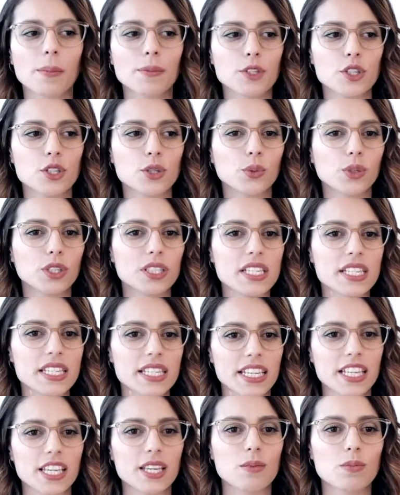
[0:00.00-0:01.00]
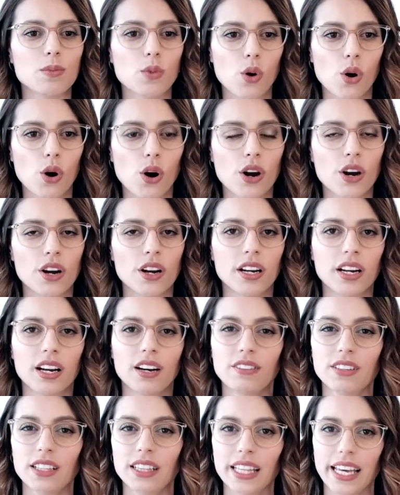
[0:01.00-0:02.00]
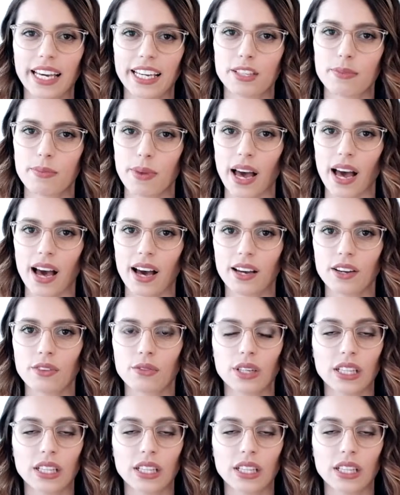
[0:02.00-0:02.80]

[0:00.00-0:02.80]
You will see more of a laid-back,